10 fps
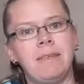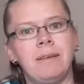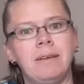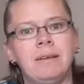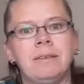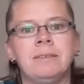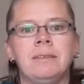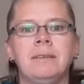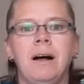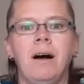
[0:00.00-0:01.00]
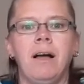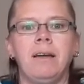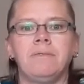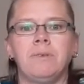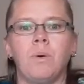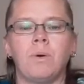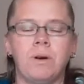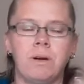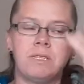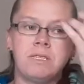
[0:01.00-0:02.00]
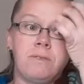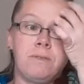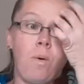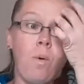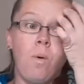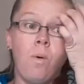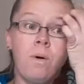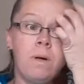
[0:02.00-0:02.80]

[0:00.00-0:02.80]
that I have organised for,